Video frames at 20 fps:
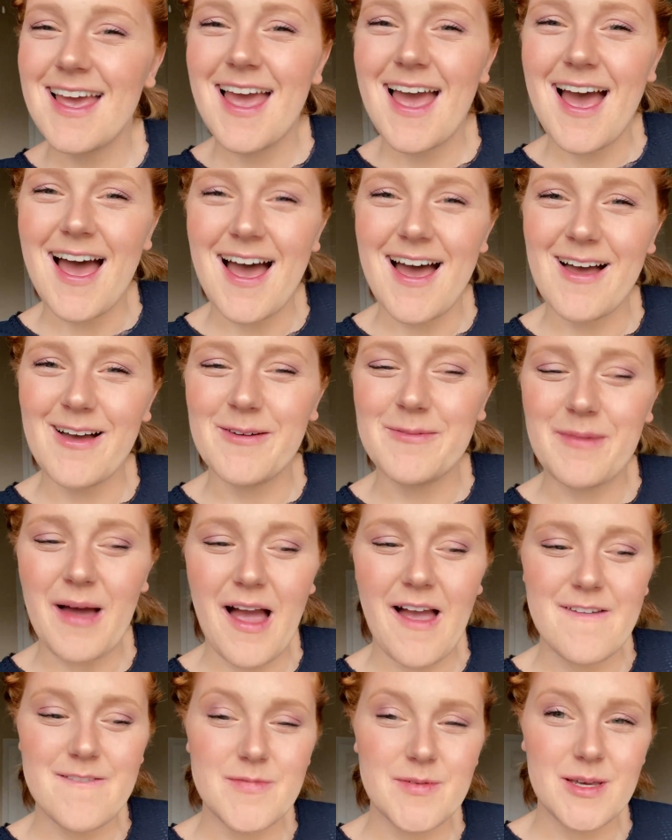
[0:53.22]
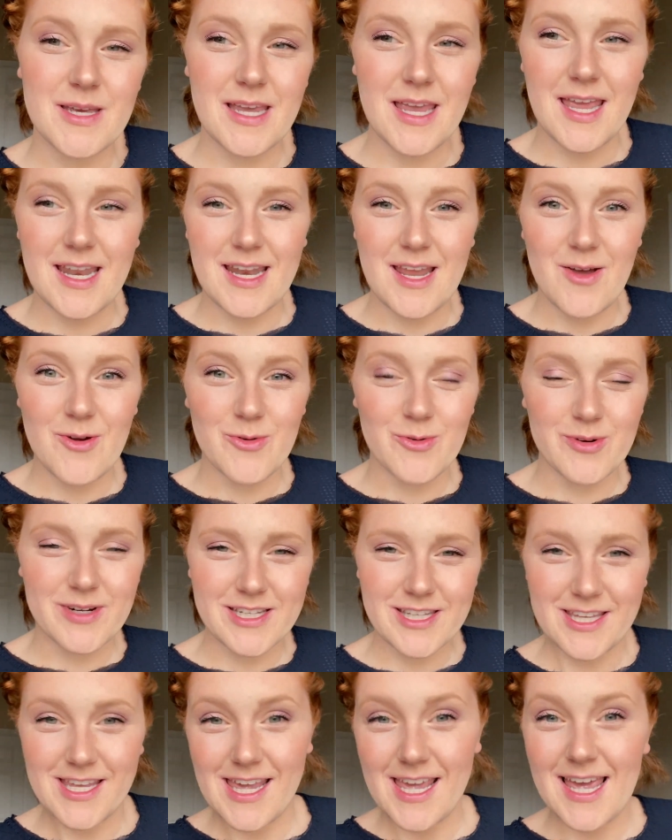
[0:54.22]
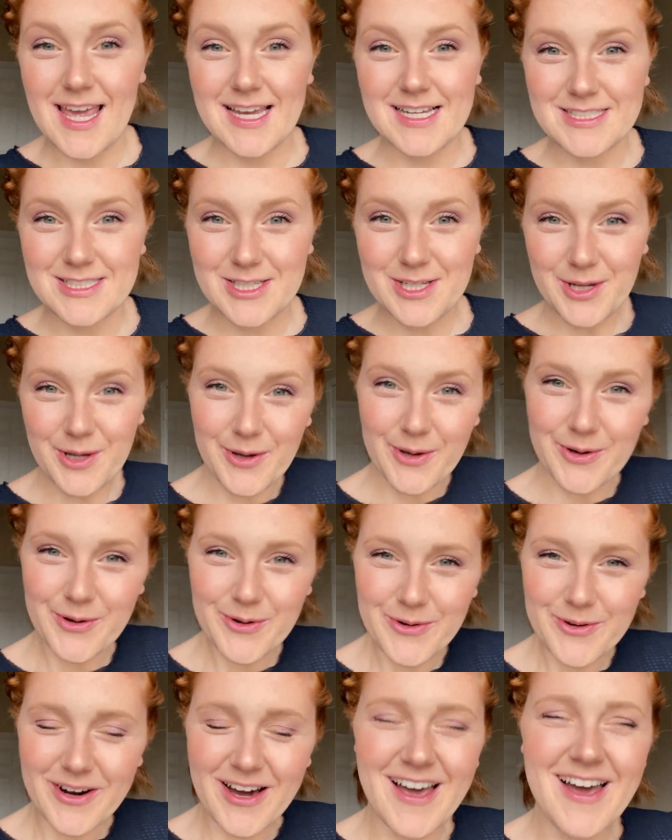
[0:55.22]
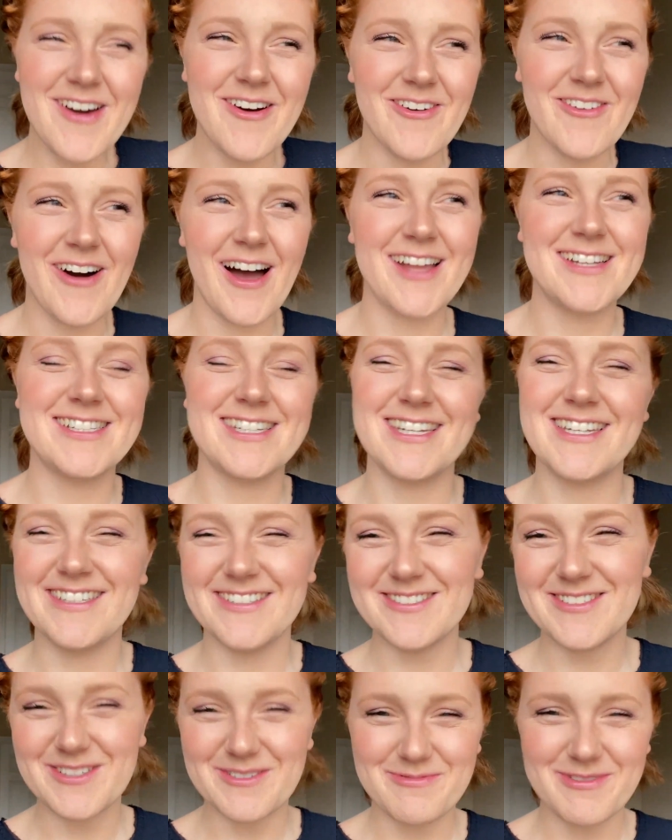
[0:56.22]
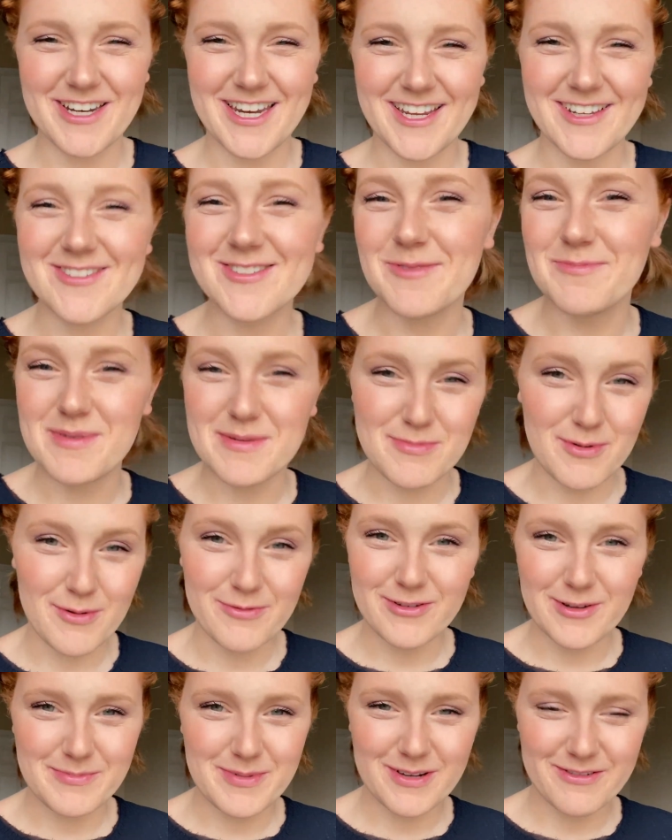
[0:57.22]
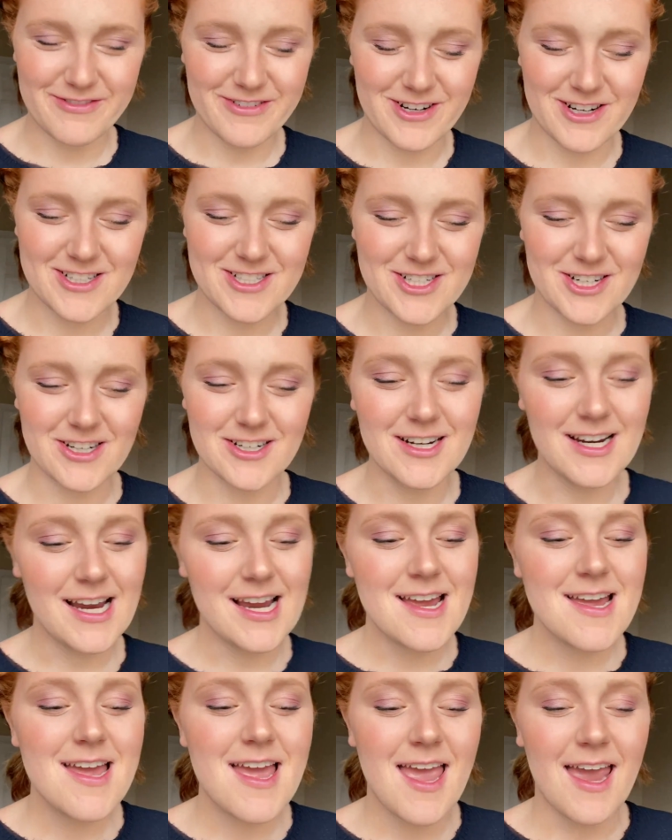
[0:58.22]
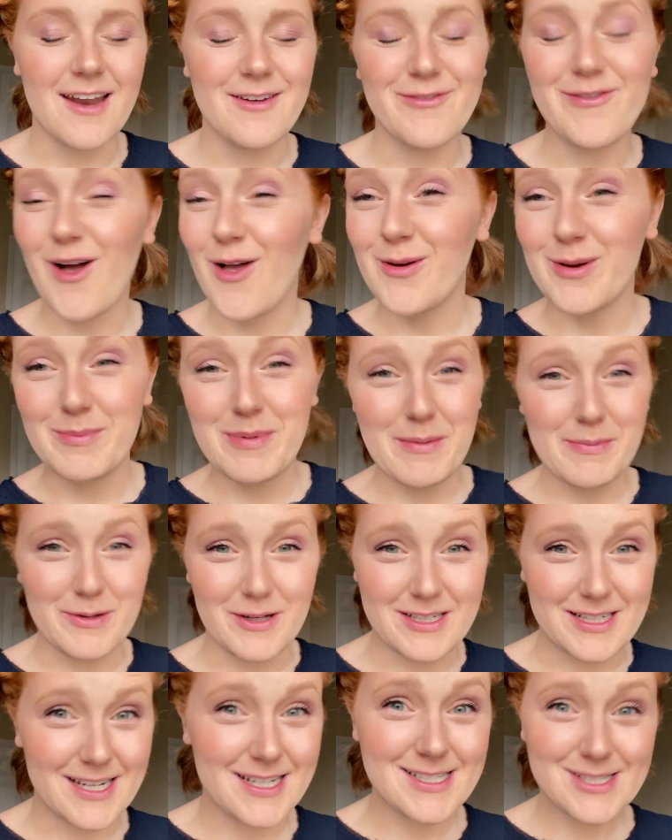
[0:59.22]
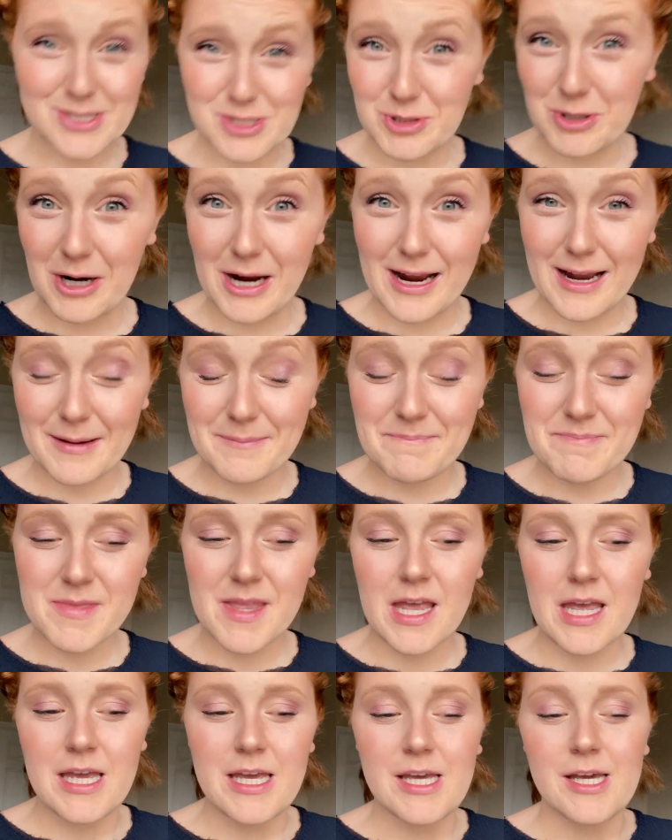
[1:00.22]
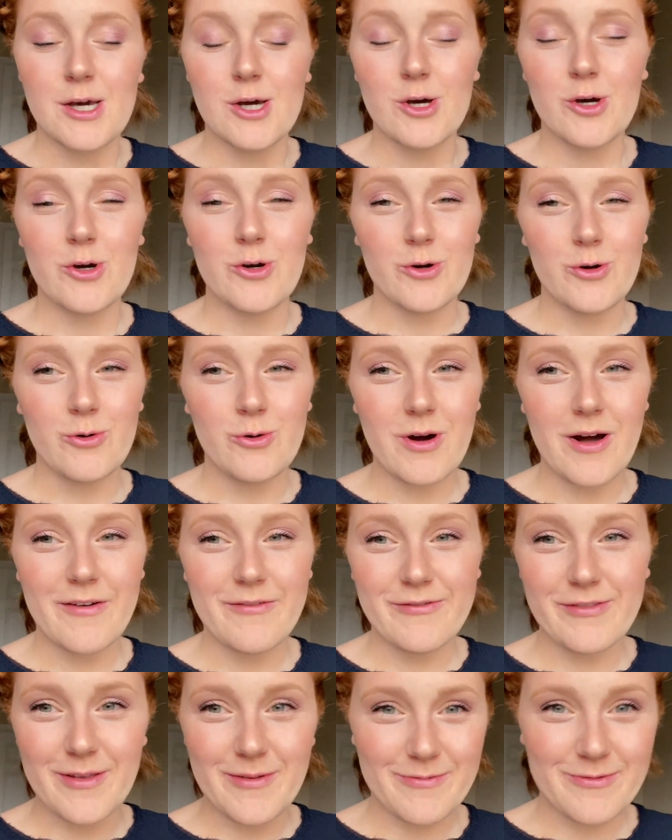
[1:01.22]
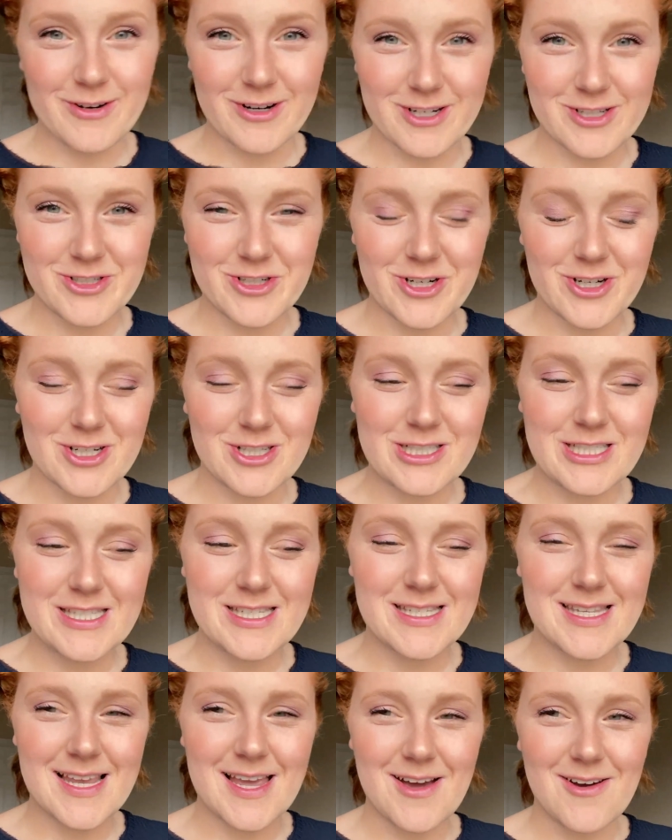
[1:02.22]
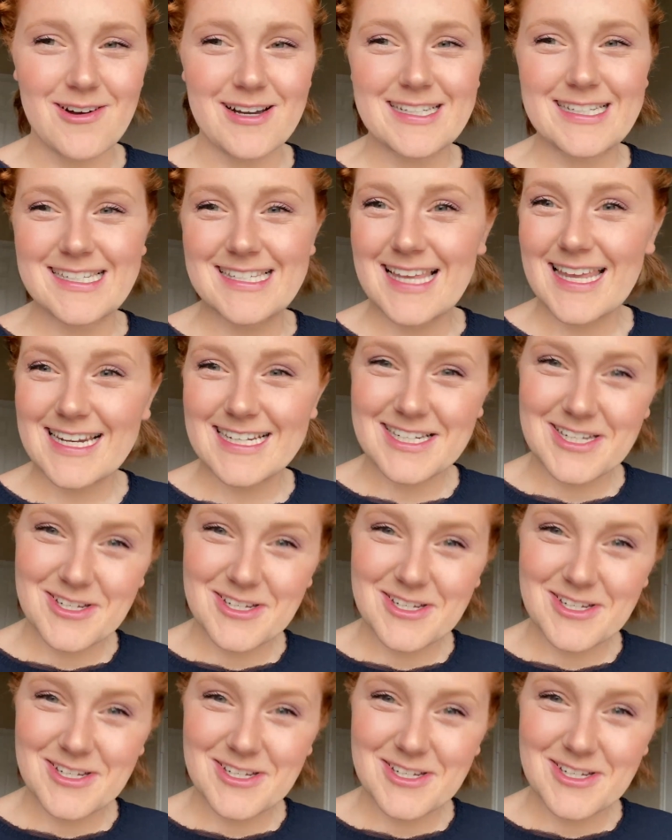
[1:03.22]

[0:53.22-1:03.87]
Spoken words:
I've been really into watching YouTube videos of people flipping furniture and following people on Instagram who flip furniture, so I decided to